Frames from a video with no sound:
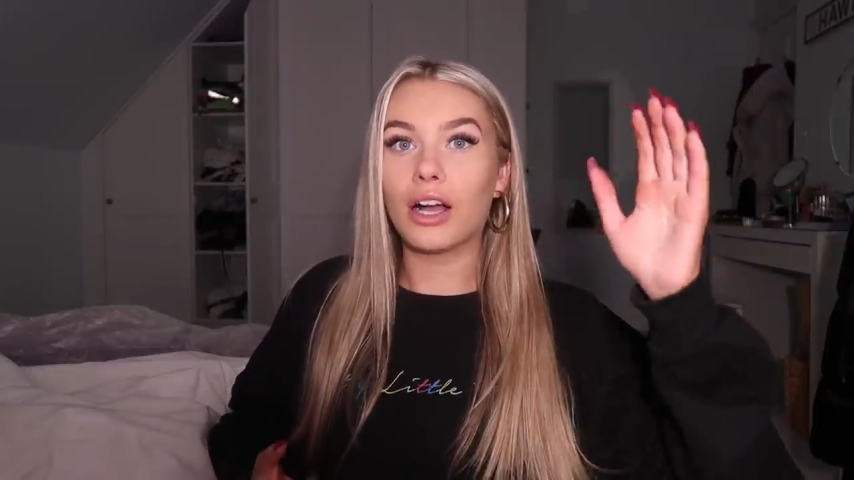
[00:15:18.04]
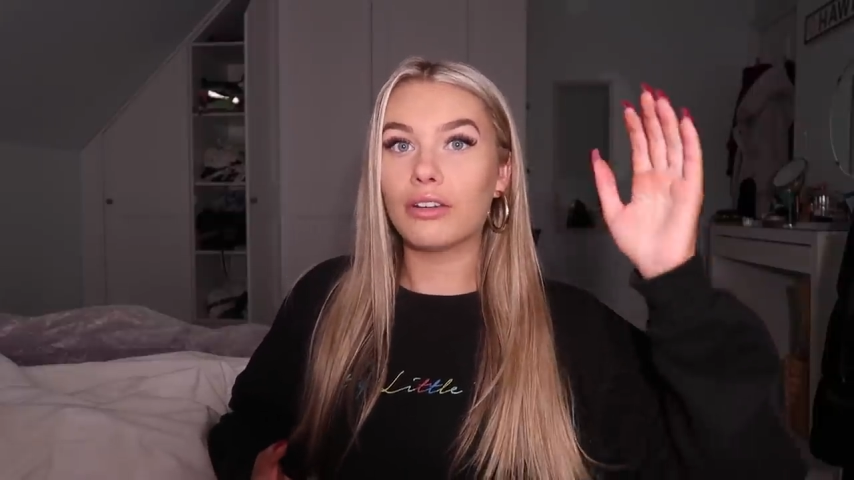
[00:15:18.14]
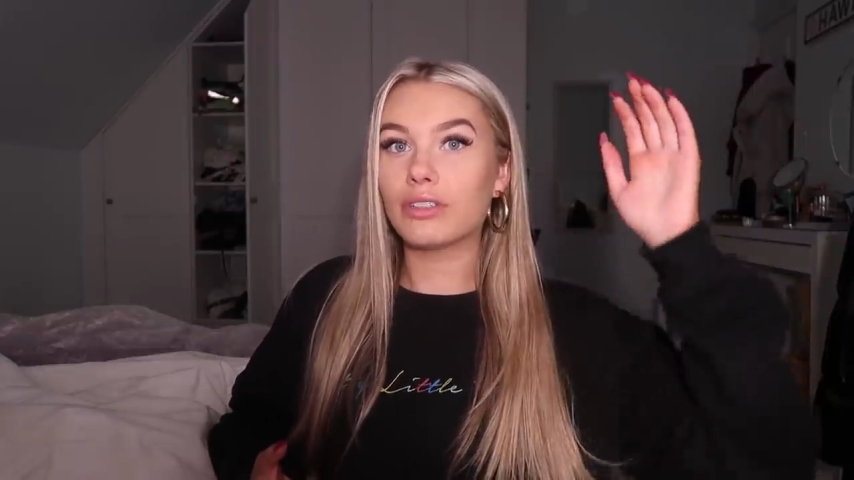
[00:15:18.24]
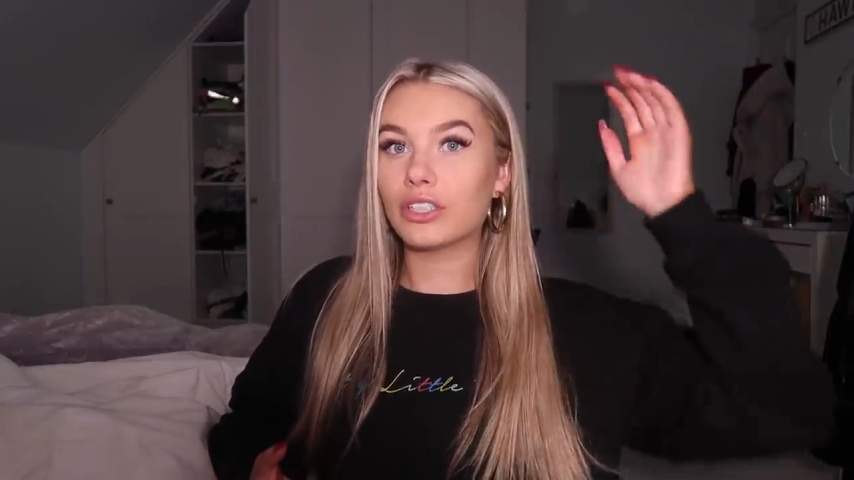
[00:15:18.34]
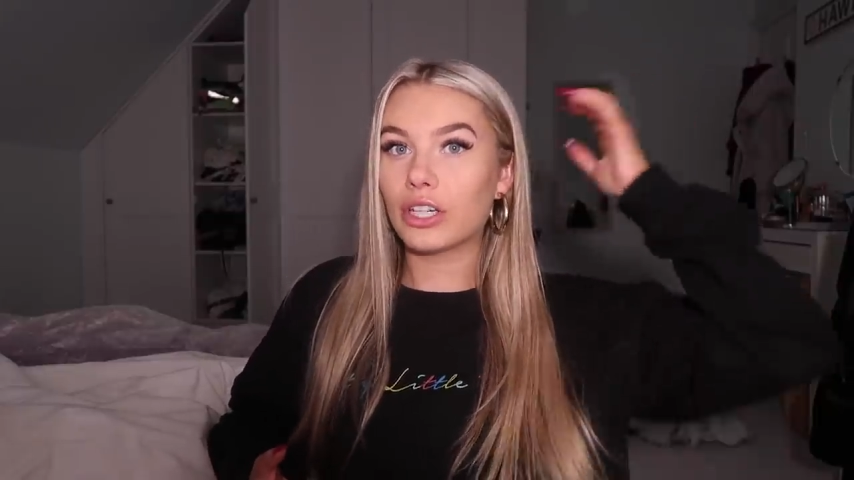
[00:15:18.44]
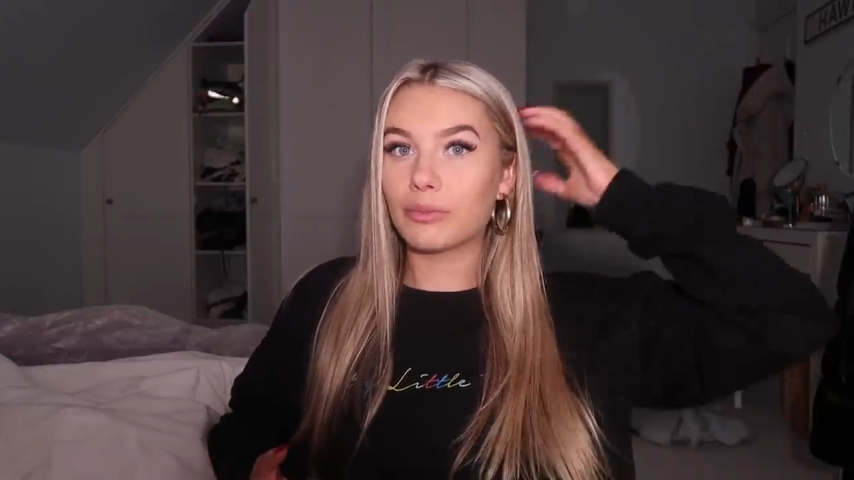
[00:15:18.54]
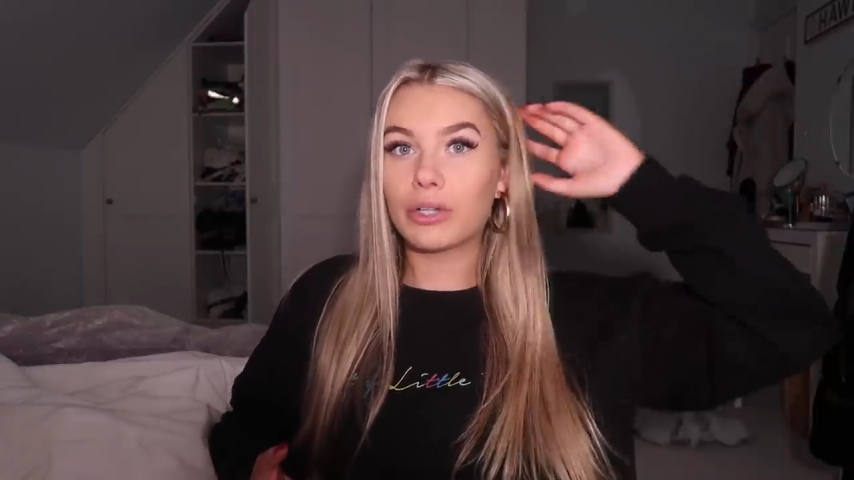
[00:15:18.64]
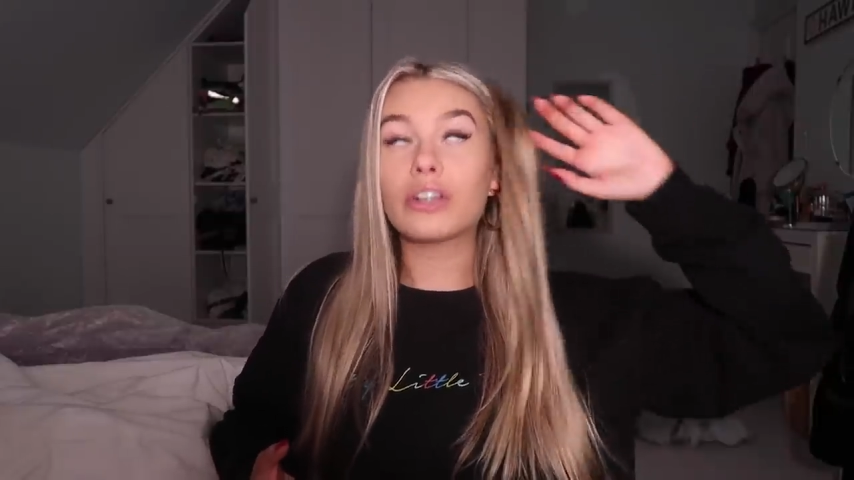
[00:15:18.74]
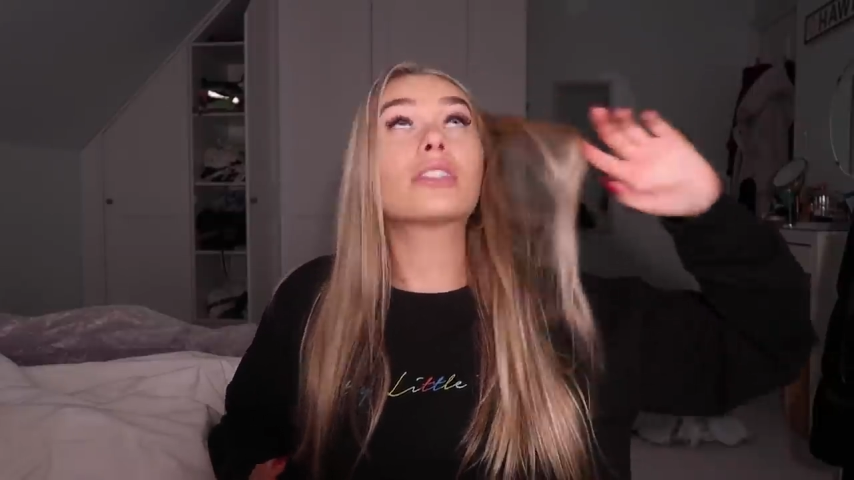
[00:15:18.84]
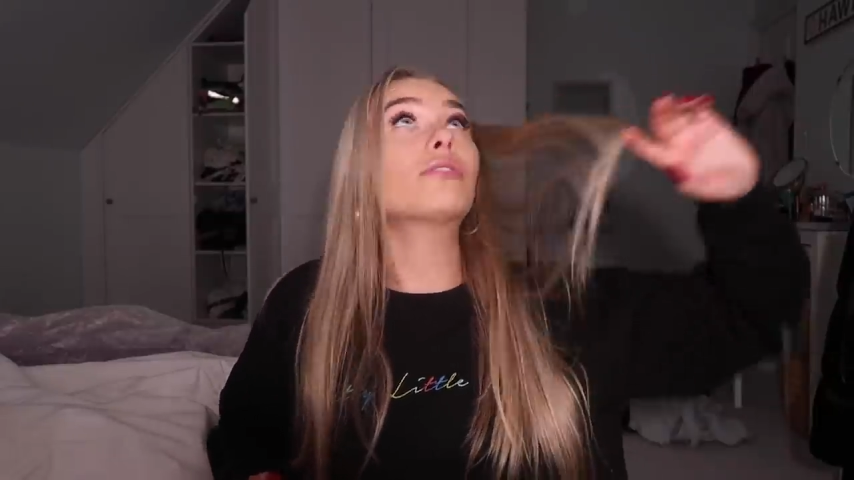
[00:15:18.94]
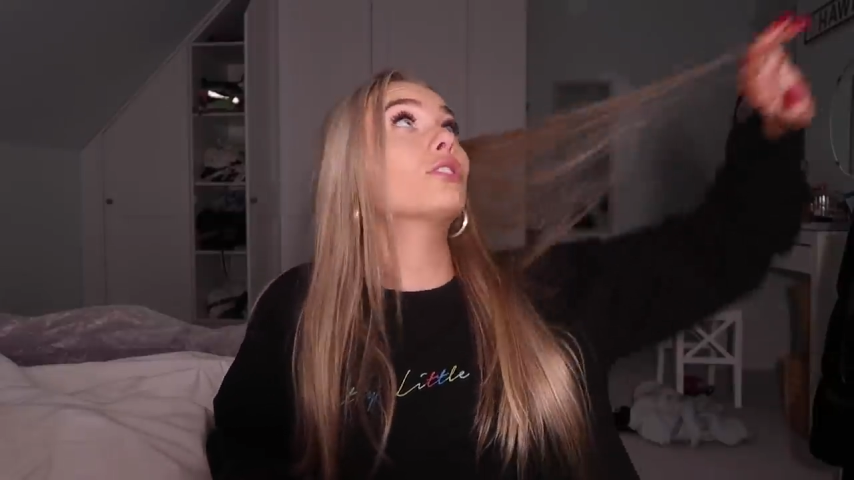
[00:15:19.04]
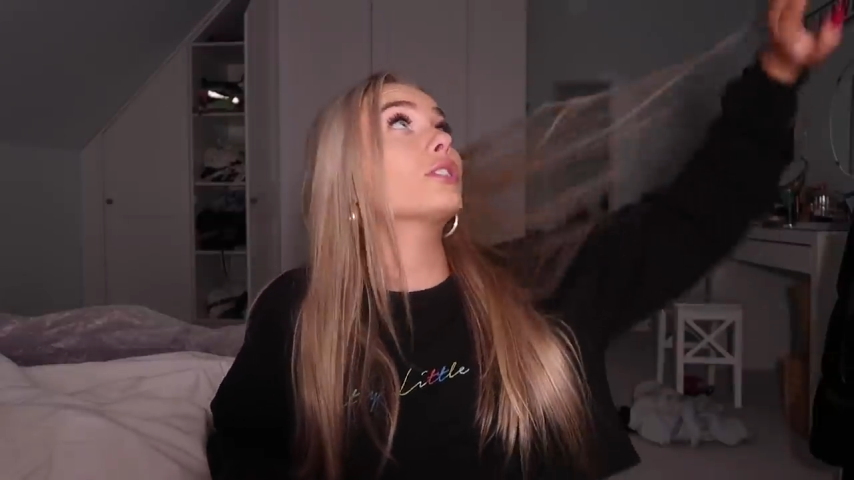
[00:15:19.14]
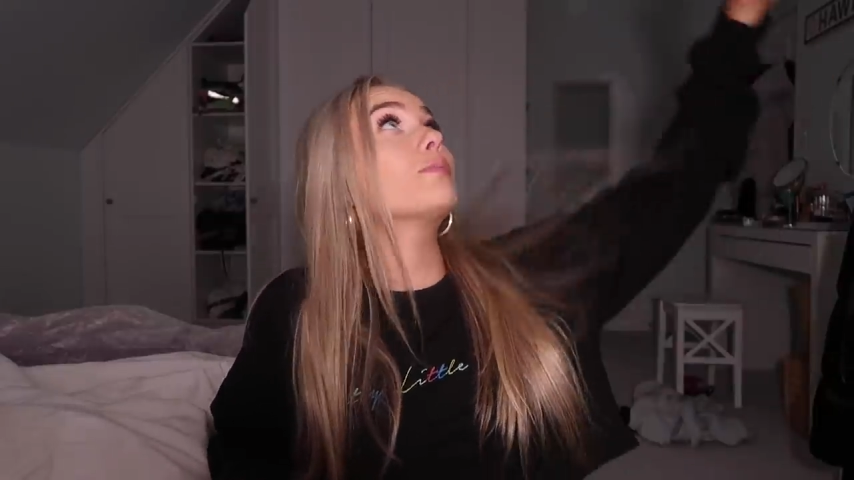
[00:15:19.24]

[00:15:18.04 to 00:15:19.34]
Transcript: I've lit, and because I've got